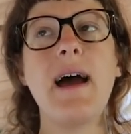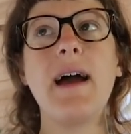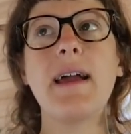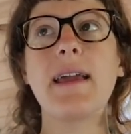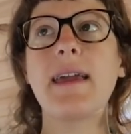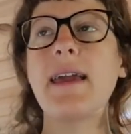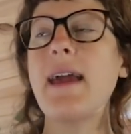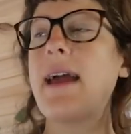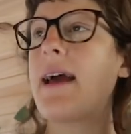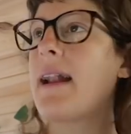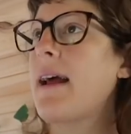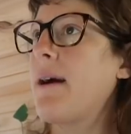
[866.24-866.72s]

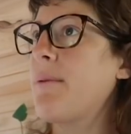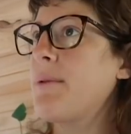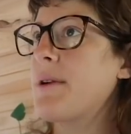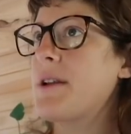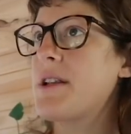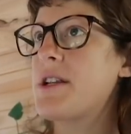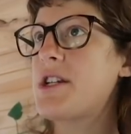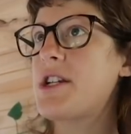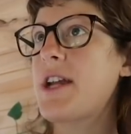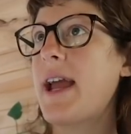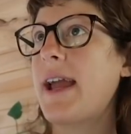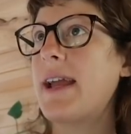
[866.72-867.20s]
again I
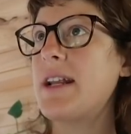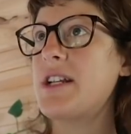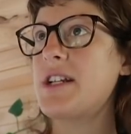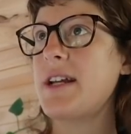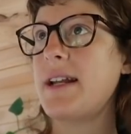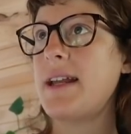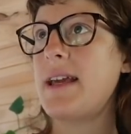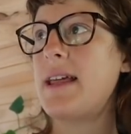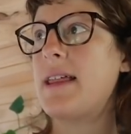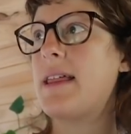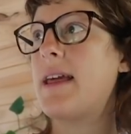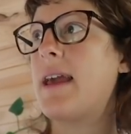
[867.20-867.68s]
wouldn't change
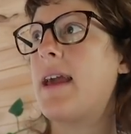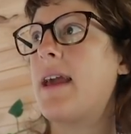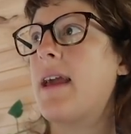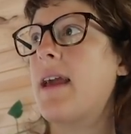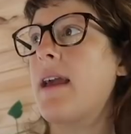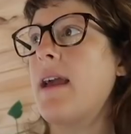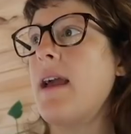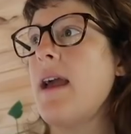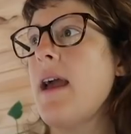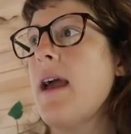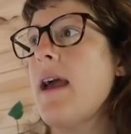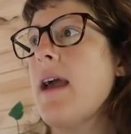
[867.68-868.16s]

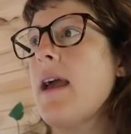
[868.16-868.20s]
anything